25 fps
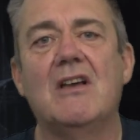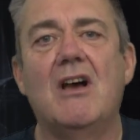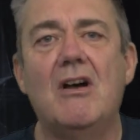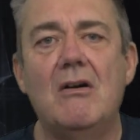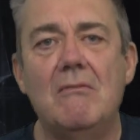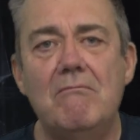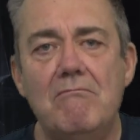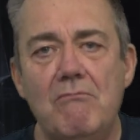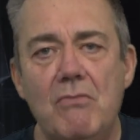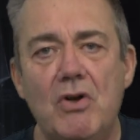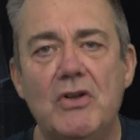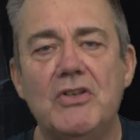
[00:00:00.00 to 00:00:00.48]
are
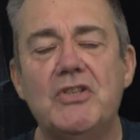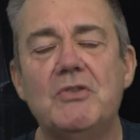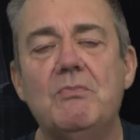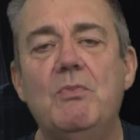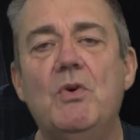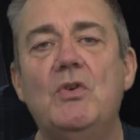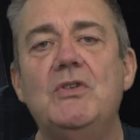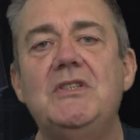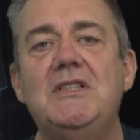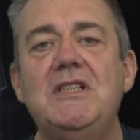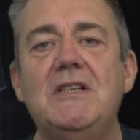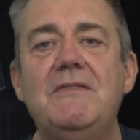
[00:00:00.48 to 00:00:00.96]
much
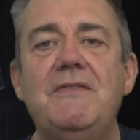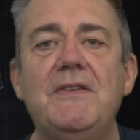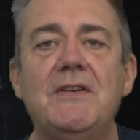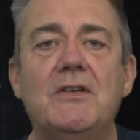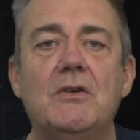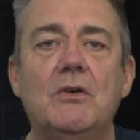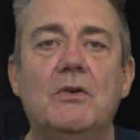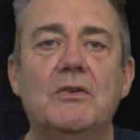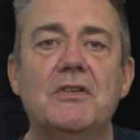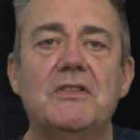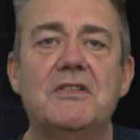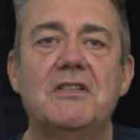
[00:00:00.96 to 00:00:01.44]
more
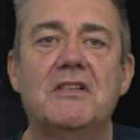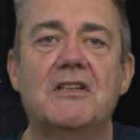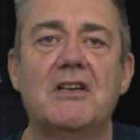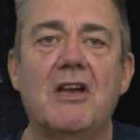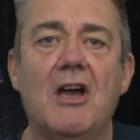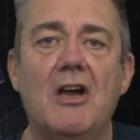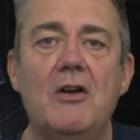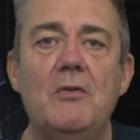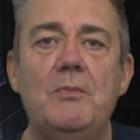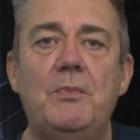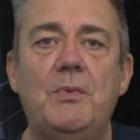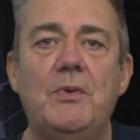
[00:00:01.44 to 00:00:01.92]
difficult to
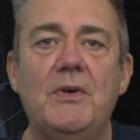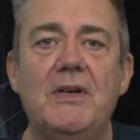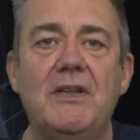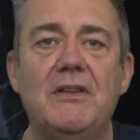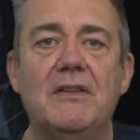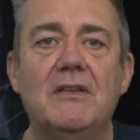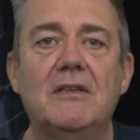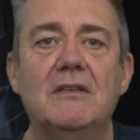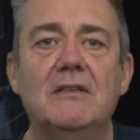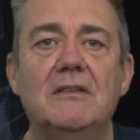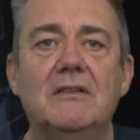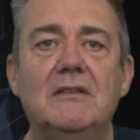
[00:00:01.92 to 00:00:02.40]
cope
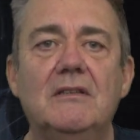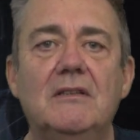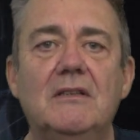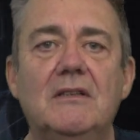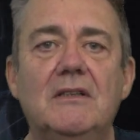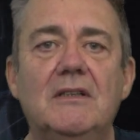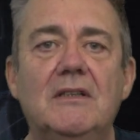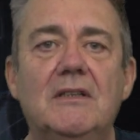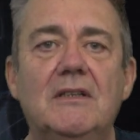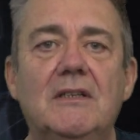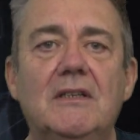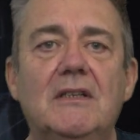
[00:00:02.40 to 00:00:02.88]
with.
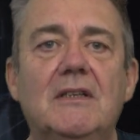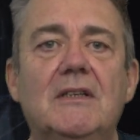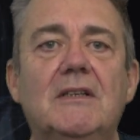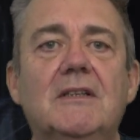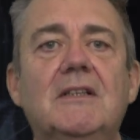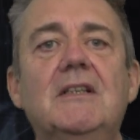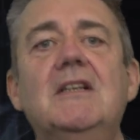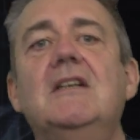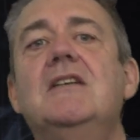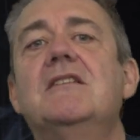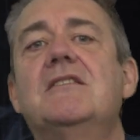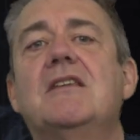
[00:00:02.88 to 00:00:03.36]

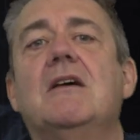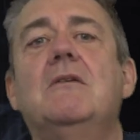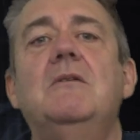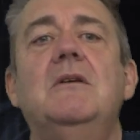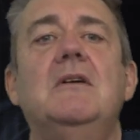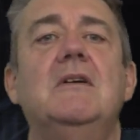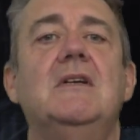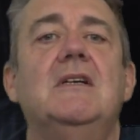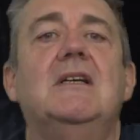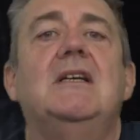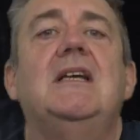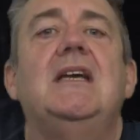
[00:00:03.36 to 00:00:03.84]
So
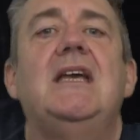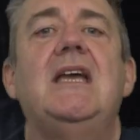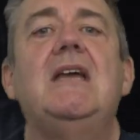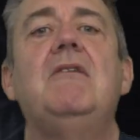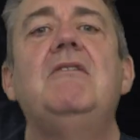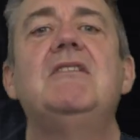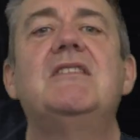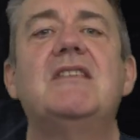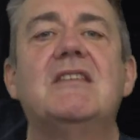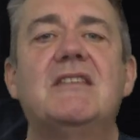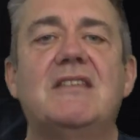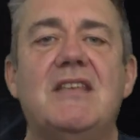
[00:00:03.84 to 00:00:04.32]
here
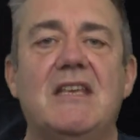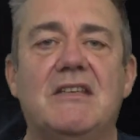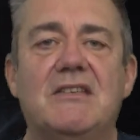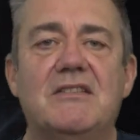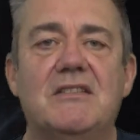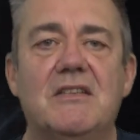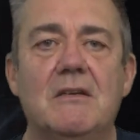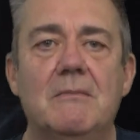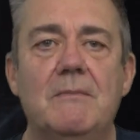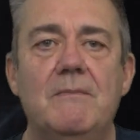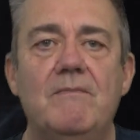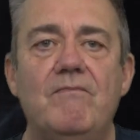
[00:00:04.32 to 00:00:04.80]
is a
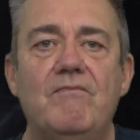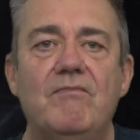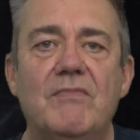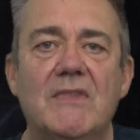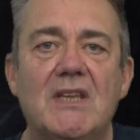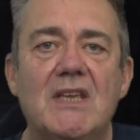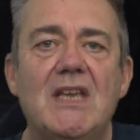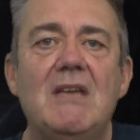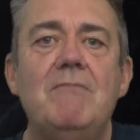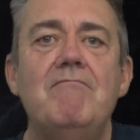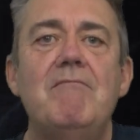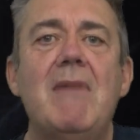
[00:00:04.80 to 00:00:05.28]
system.
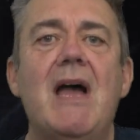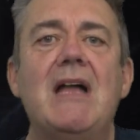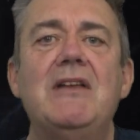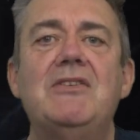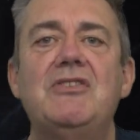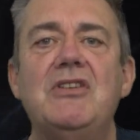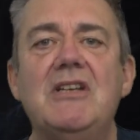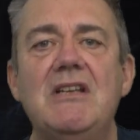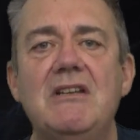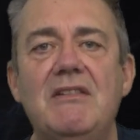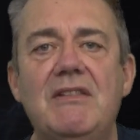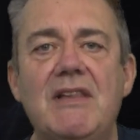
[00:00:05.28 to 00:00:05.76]

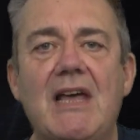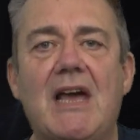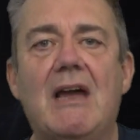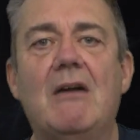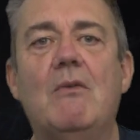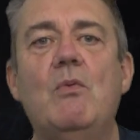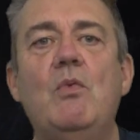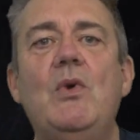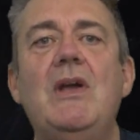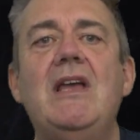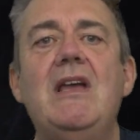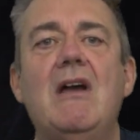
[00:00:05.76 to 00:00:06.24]
Imagine
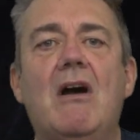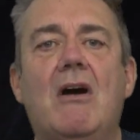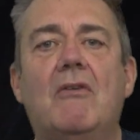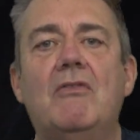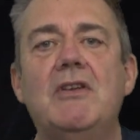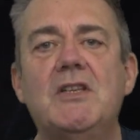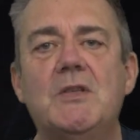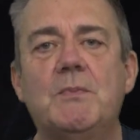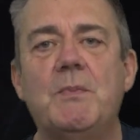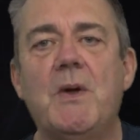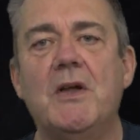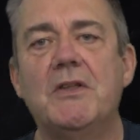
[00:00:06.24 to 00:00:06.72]
that we are
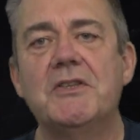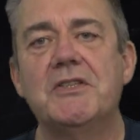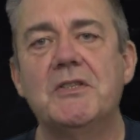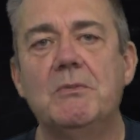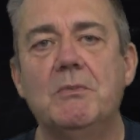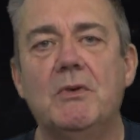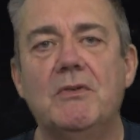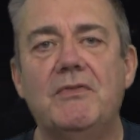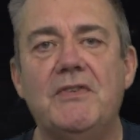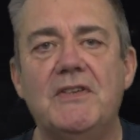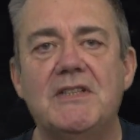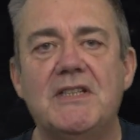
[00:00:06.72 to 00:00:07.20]

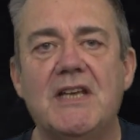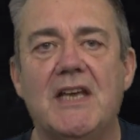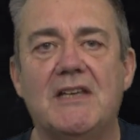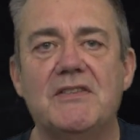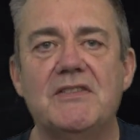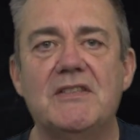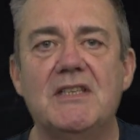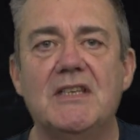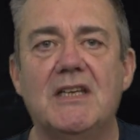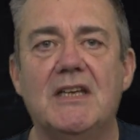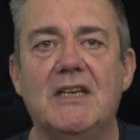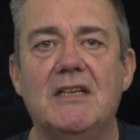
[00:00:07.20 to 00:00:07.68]
responsible for
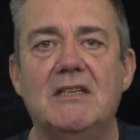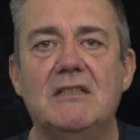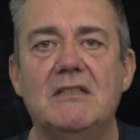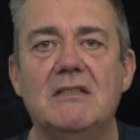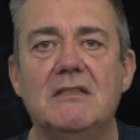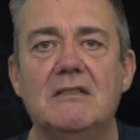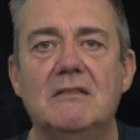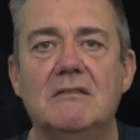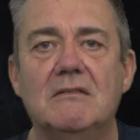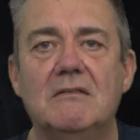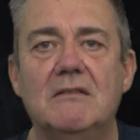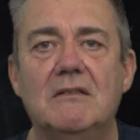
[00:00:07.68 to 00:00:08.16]
testing it.
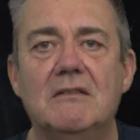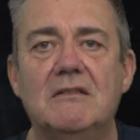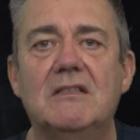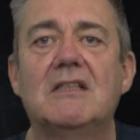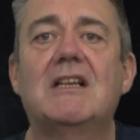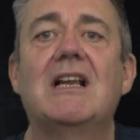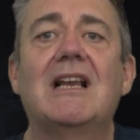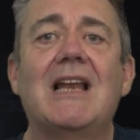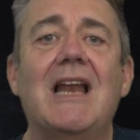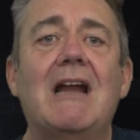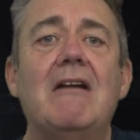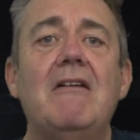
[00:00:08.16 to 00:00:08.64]
To
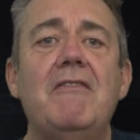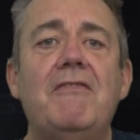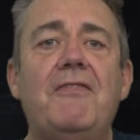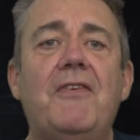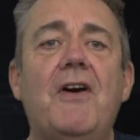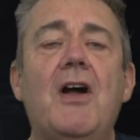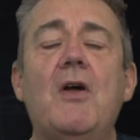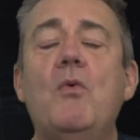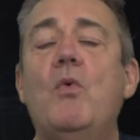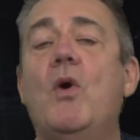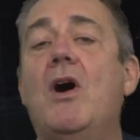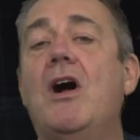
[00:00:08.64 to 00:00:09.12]

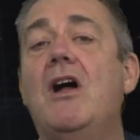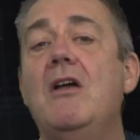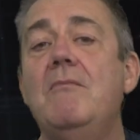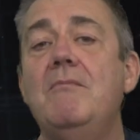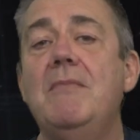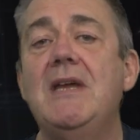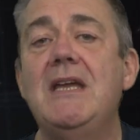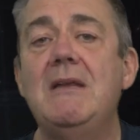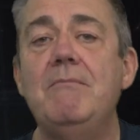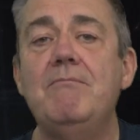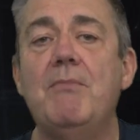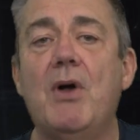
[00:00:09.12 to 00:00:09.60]
clarify what I
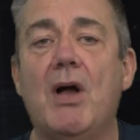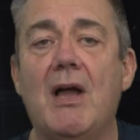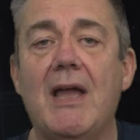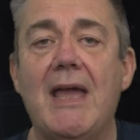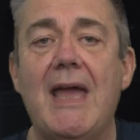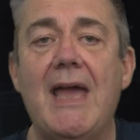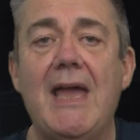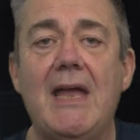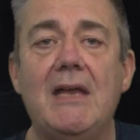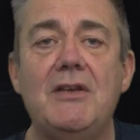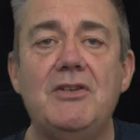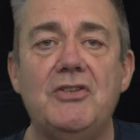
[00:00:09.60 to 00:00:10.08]
mean by
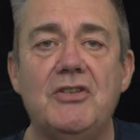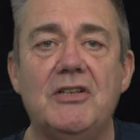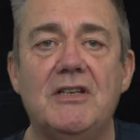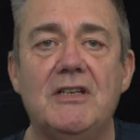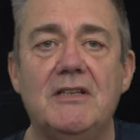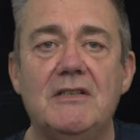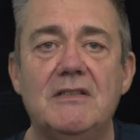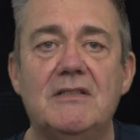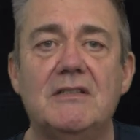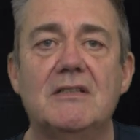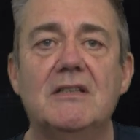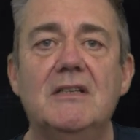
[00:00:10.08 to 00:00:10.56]

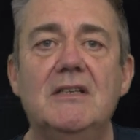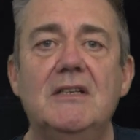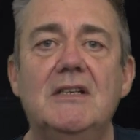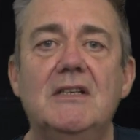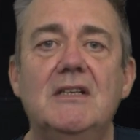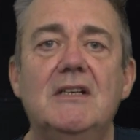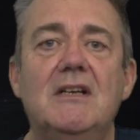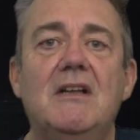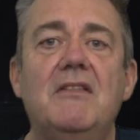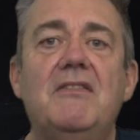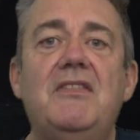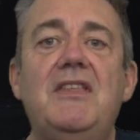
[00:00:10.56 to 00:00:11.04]
edges,
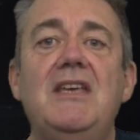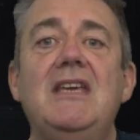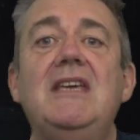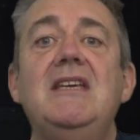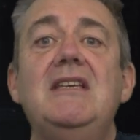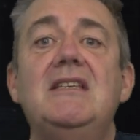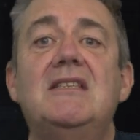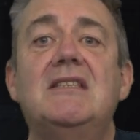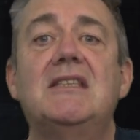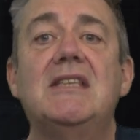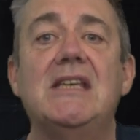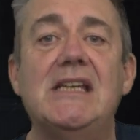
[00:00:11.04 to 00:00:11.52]

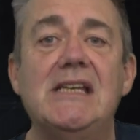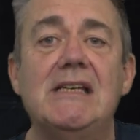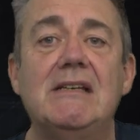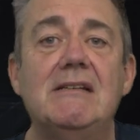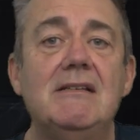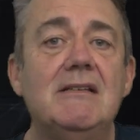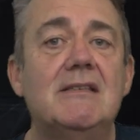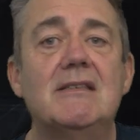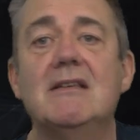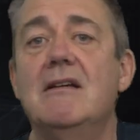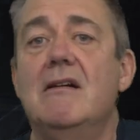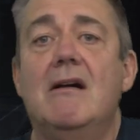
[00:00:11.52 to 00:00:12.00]
these
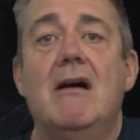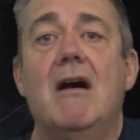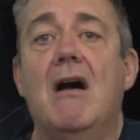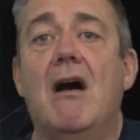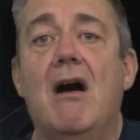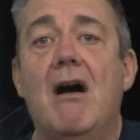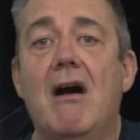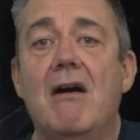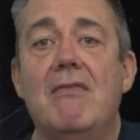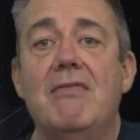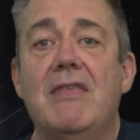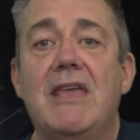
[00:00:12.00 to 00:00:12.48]
things
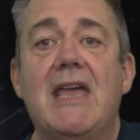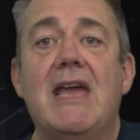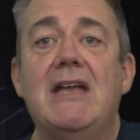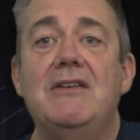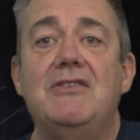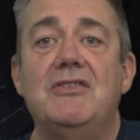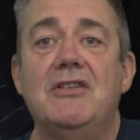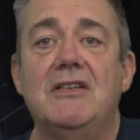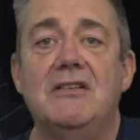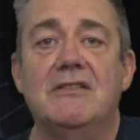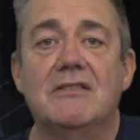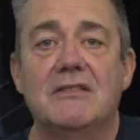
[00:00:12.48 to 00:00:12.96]
aren't the
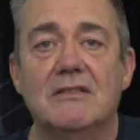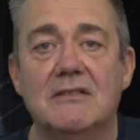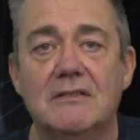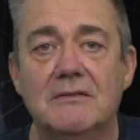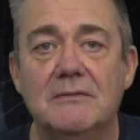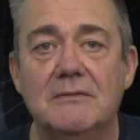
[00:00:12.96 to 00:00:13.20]
edges.